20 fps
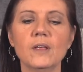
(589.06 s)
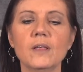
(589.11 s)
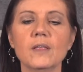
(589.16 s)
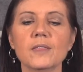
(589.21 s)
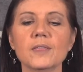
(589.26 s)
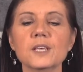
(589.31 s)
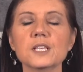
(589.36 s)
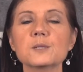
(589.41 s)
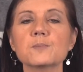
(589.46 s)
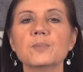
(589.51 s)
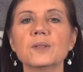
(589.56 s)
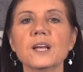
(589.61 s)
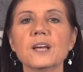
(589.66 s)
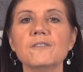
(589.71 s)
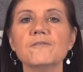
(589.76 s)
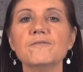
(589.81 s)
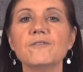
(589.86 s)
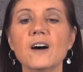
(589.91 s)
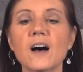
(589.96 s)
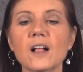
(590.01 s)
This
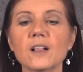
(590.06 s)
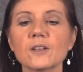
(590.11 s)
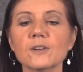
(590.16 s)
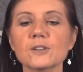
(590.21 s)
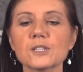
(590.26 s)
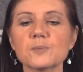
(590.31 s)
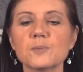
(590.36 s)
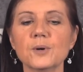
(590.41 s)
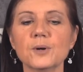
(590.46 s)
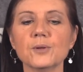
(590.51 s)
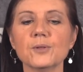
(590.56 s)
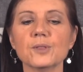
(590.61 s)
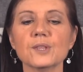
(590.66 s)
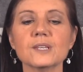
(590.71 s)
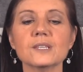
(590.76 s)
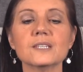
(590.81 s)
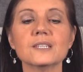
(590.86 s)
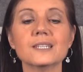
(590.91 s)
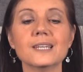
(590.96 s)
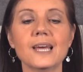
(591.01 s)
plan follows both the
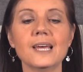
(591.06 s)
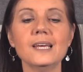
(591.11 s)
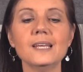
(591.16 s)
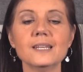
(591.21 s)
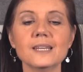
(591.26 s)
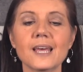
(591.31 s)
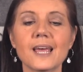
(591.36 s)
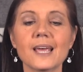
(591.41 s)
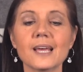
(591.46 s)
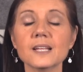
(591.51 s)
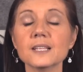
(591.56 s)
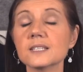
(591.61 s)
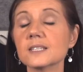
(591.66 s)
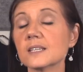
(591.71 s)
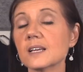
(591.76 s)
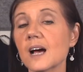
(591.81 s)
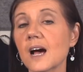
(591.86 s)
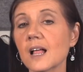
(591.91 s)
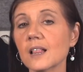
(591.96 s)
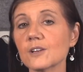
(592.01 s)
state and
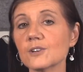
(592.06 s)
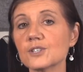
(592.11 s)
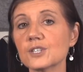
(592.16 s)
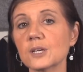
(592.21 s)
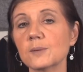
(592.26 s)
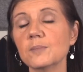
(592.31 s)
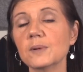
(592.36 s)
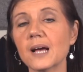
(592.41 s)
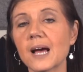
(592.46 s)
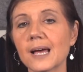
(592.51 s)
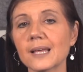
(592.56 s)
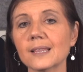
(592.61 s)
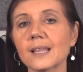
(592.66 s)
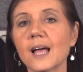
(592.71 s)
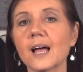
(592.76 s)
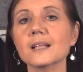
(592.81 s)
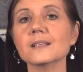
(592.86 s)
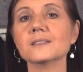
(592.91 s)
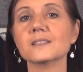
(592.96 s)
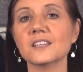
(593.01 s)
scholarship
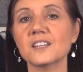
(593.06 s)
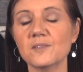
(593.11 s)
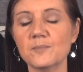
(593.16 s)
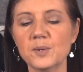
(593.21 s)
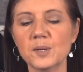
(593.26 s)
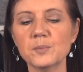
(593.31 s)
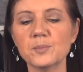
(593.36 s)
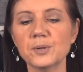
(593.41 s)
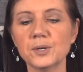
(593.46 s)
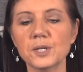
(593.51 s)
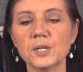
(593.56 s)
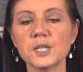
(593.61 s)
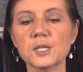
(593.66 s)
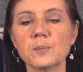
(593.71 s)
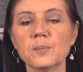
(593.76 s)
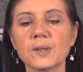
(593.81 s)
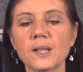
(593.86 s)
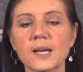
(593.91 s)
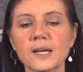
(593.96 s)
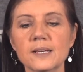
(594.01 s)
guidelines that have been put into
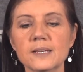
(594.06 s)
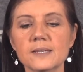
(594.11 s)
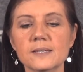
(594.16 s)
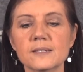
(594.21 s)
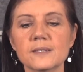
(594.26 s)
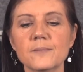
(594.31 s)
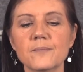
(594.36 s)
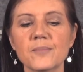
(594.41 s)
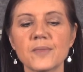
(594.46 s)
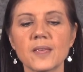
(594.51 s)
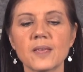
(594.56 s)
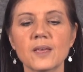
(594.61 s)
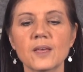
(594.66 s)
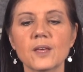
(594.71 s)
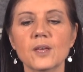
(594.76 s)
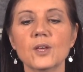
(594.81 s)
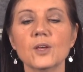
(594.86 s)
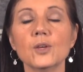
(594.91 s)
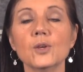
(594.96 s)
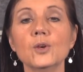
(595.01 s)
place.
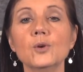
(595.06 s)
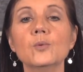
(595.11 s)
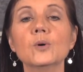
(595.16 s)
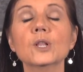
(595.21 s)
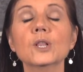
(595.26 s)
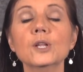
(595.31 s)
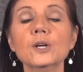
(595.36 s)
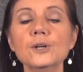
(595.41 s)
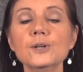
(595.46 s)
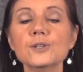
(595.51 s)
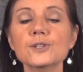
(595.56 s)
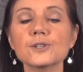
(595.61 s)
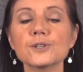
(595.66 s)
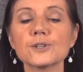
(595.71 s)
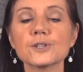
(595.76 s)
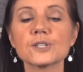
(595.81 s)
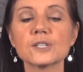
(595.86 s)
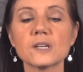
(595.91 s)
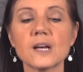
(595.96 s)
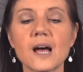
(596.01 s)
You will lose
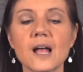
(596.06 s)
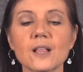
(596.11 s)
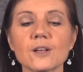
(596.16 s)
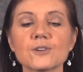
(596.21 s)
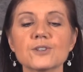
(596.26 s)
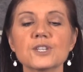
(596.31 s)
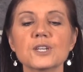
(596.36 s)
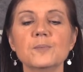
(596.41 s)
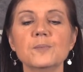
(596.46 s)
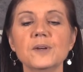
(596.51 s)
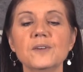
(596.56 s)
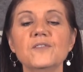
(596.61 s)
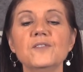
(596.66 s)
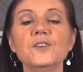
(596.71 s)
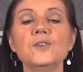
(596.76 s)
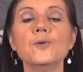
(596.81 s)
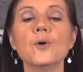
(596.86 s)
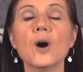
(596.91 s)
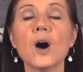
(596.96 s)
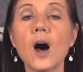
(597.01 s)
your scholarship if
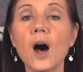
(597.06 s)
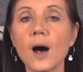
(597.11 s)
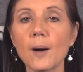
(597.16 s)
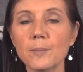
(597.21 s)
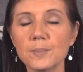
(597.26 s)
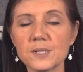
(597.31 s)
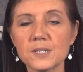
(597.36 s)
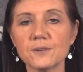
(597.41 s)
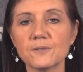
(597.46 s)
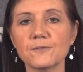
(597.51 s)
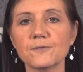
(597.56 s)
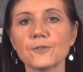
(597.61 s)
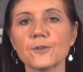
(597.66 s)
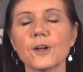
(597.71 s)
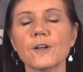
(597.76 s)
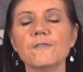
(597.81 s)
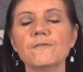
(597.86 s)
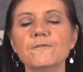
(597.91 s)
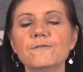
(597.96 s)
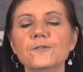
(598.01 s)
you opt for
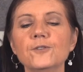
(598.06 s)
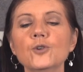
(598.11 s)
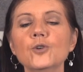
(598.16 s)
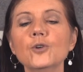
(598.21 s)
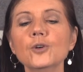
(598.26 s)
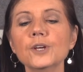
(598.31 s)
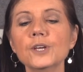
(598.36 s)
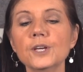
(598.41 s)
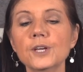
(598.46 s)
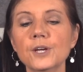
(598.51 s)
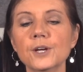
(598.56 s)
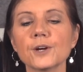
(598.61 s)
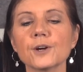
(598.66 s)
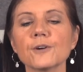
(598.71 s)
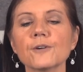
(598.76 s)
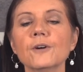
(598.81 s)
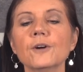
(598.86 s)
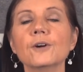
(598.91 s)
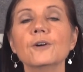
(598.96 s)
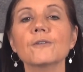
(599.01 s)
a full
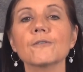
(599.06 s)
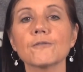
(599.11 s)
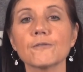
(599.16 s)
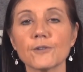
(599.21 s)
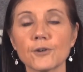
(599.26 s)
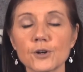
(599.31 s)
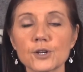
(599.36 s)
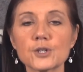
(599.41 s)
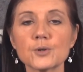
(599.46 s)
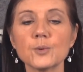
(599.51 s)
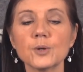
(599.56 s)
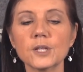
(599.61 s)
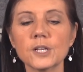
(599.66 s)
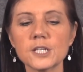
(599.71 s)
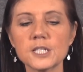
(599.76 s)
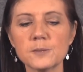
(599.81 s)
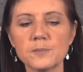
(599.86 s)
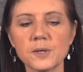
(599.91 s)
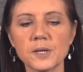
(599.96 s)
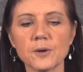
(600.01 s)
year virtual
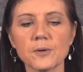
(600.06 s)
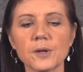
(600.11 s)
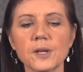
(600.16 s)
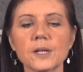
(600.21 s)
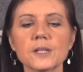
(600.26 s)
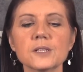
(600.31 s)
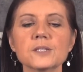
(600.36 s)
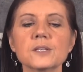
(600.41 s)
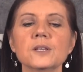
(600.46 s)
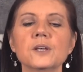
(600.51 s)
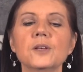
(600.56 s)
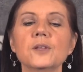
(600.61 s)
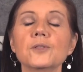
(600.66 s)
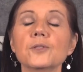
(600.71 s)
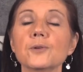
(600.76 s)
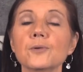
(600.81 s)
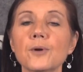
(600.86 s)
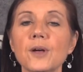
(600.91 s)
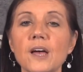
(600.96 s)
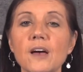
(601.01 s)
experience
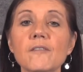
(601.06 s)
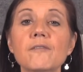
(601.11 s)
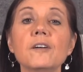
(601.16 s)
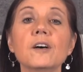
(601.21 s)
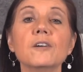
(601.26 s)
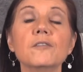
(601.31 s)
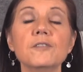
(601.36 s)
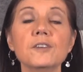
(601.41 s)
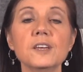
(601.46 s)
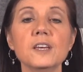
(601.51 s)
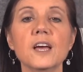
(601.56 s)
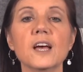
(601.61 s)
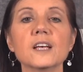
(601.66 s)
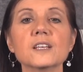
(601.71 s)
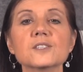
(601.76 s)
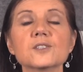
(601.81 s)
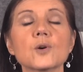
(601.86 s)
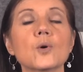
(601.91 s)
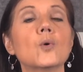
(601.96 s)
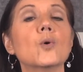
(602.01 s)
through
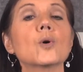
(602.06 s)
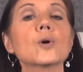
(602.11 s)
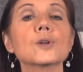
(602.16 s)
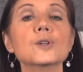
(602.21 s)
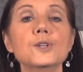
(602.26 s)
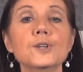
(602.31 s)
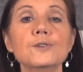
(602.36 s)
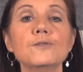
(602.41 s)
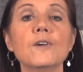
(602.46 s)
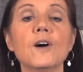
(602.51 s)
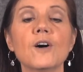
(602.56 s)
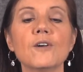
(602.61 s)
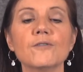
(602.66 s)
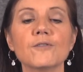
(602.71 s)
FLVS or do all